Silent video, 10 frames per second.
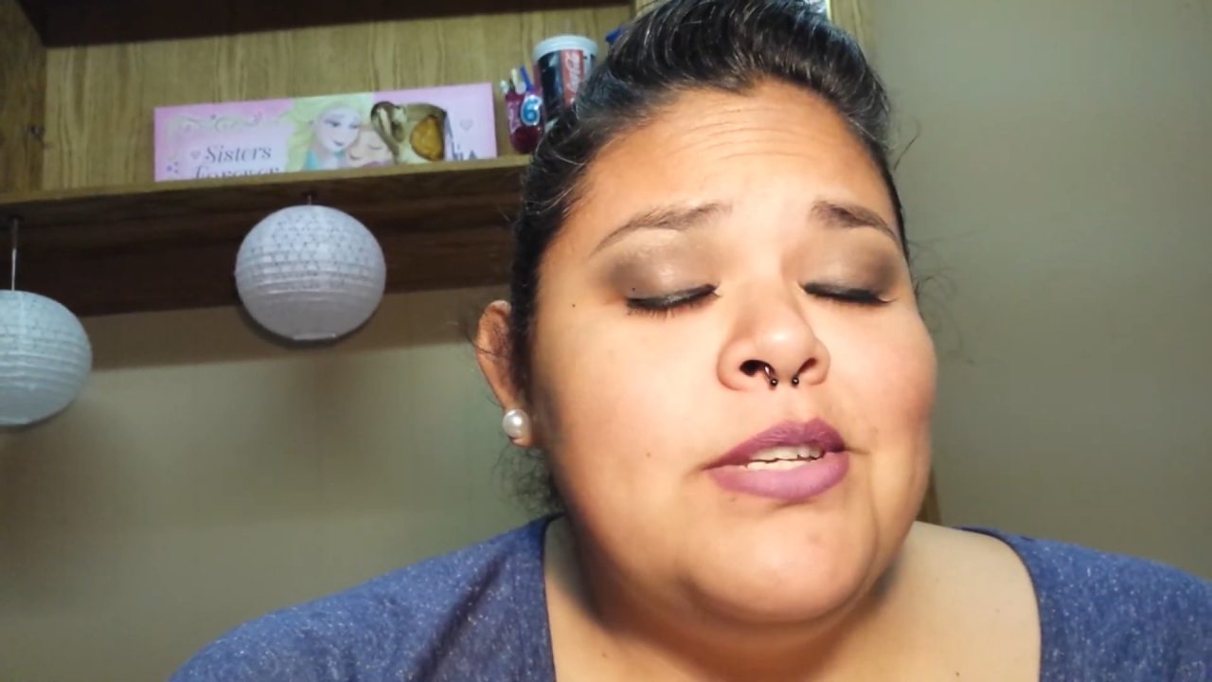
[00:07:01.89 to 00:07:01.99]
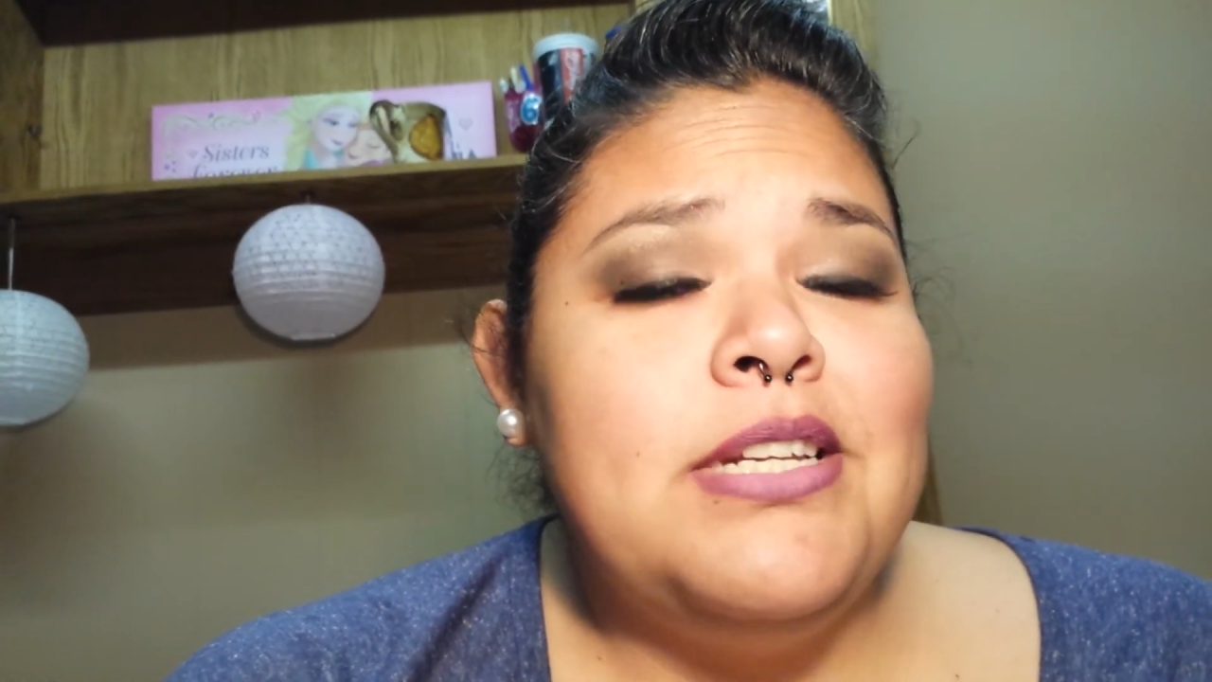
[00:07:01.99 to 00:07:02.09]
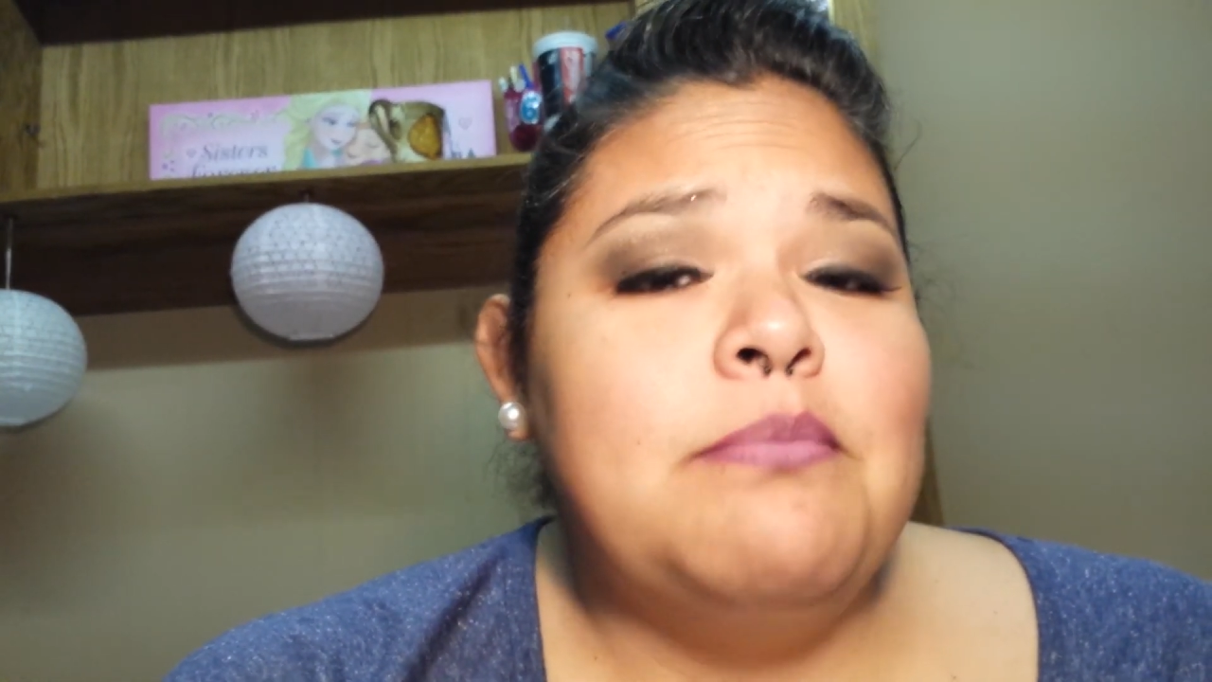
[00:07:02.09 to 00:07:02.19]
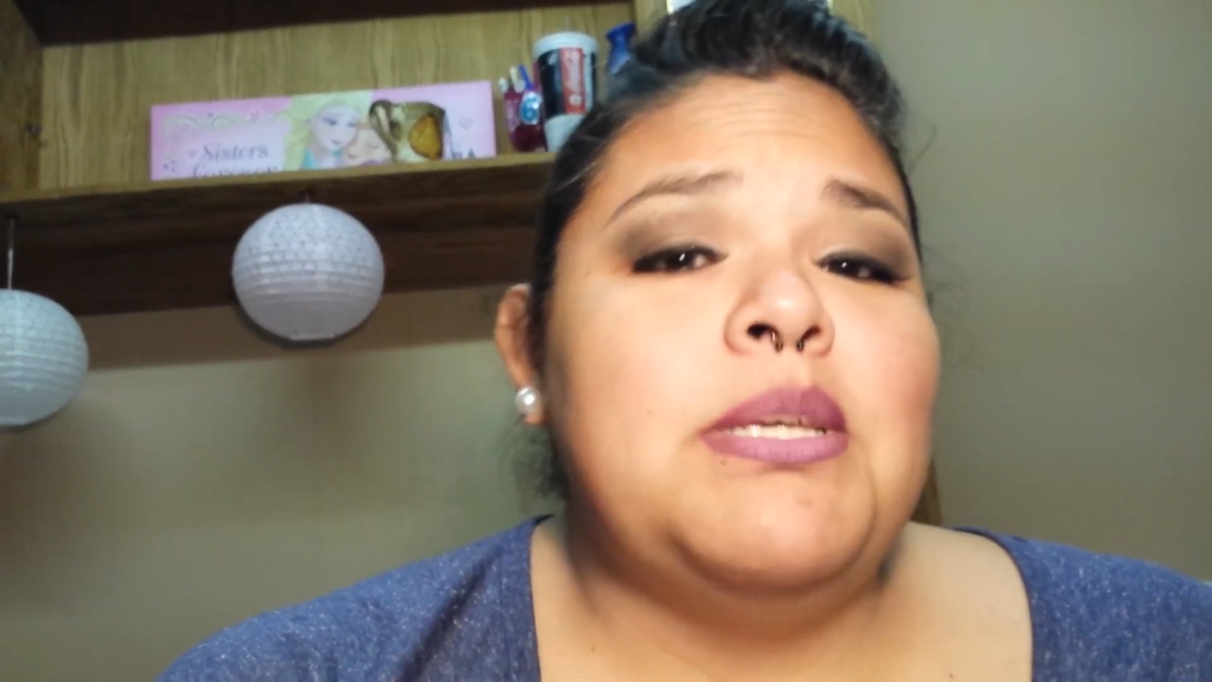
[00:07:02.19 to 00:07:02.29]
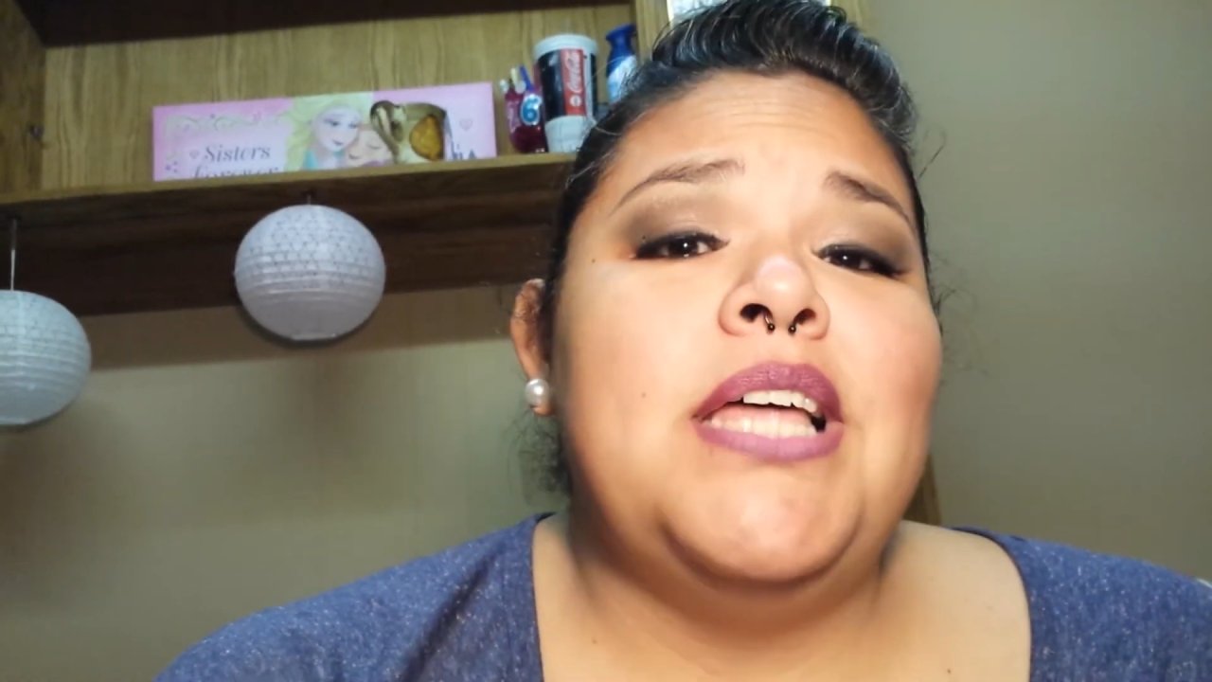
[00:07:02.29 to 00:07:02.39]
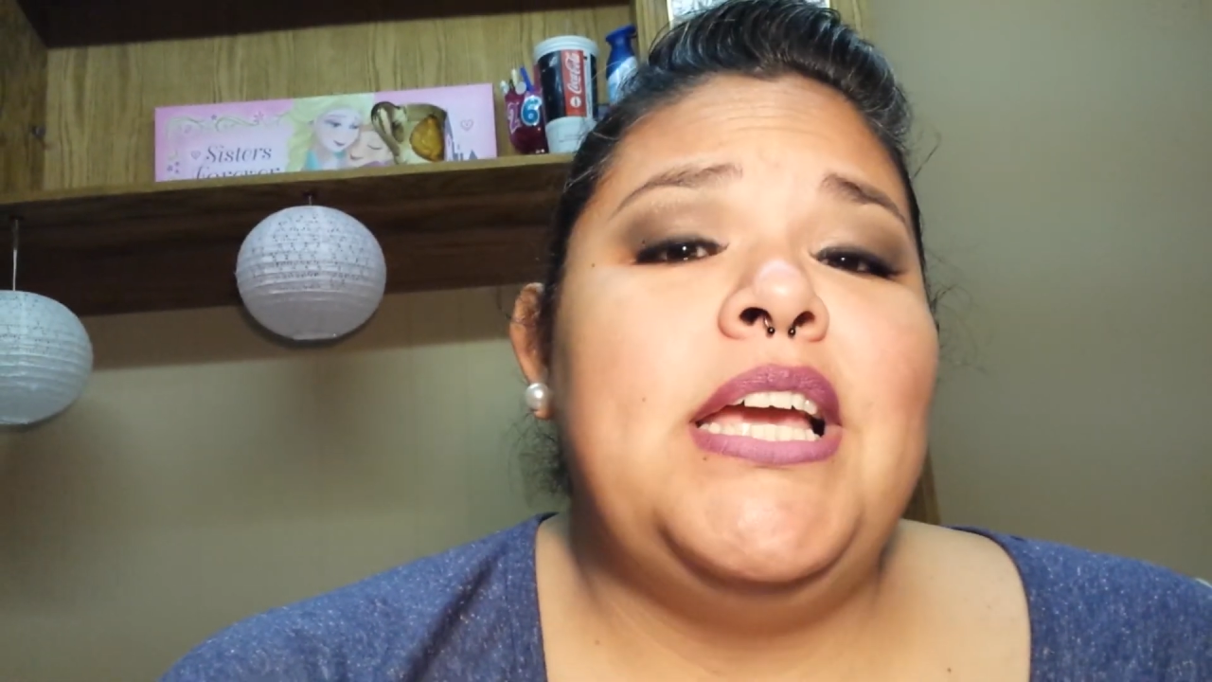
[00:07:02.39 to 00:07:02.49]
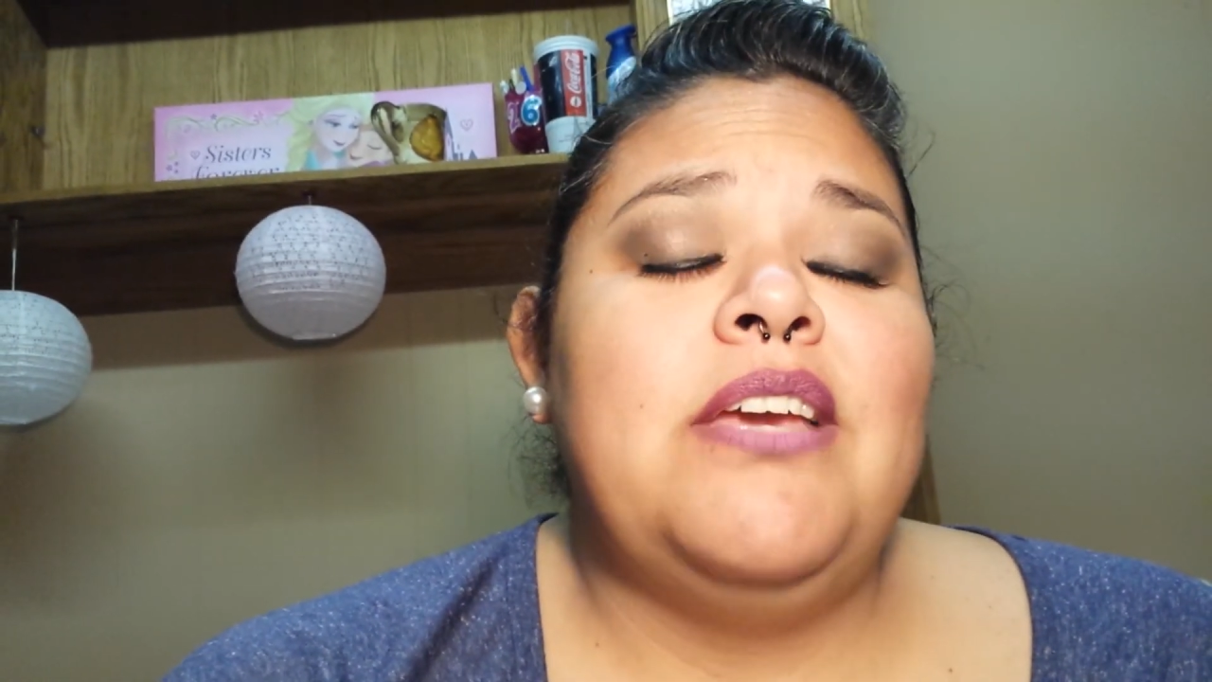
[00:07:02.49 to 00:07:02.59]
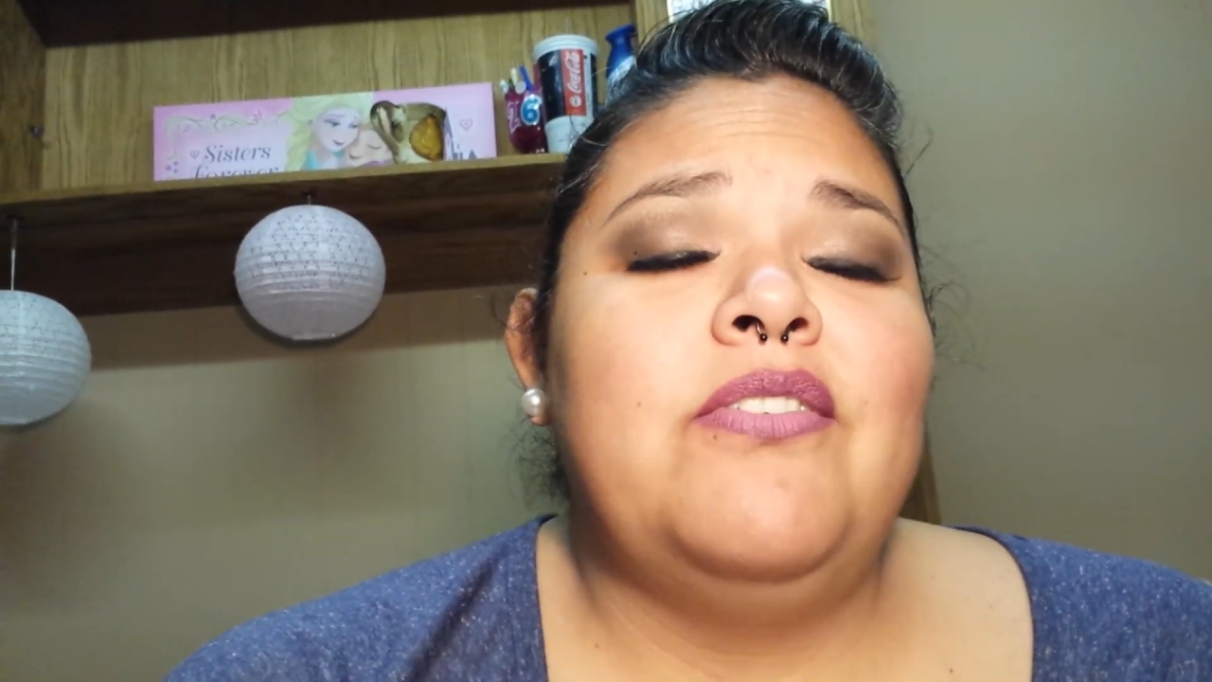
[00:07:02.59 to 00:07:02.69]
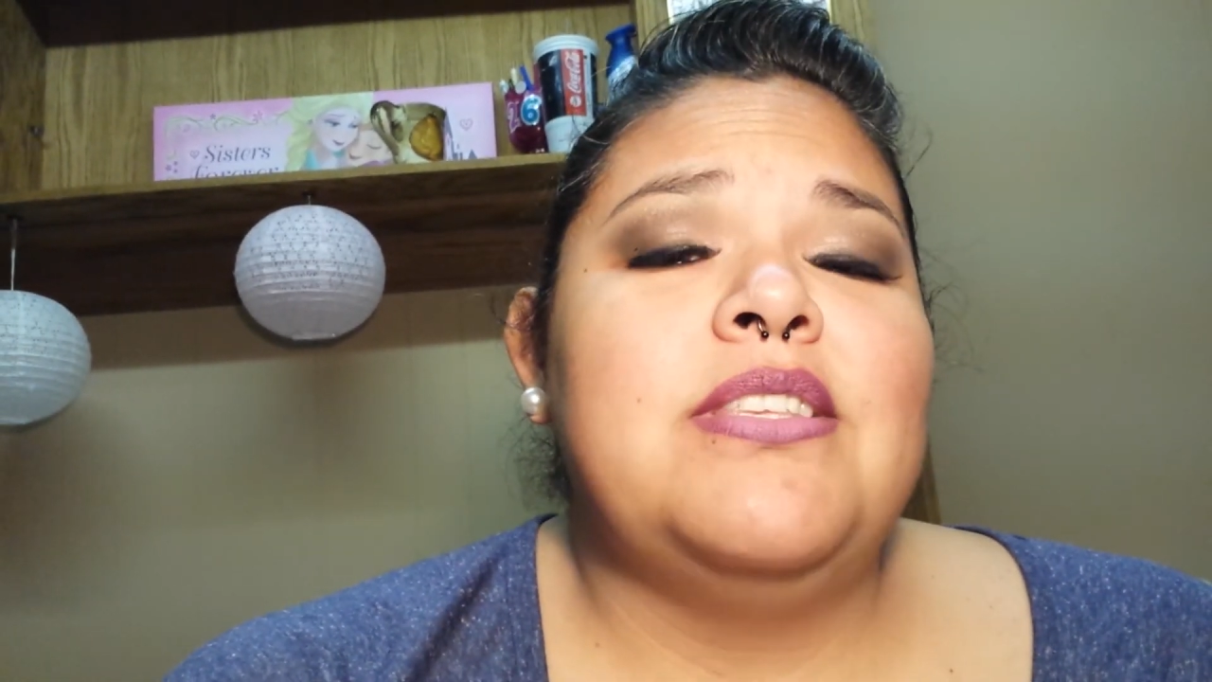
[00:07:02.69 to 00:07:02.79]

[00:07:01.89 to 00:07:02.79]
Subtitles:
is going to be like,